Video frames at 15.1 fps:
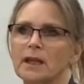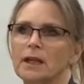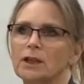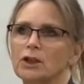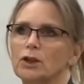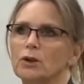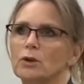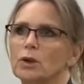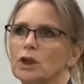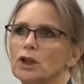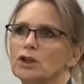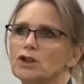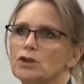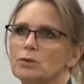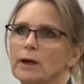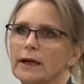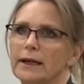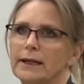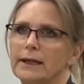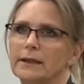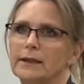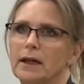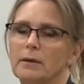you know,
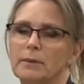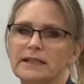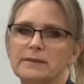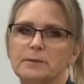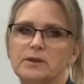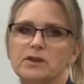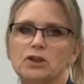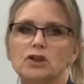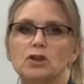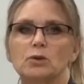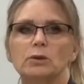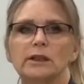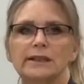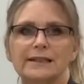am I supposed to doodle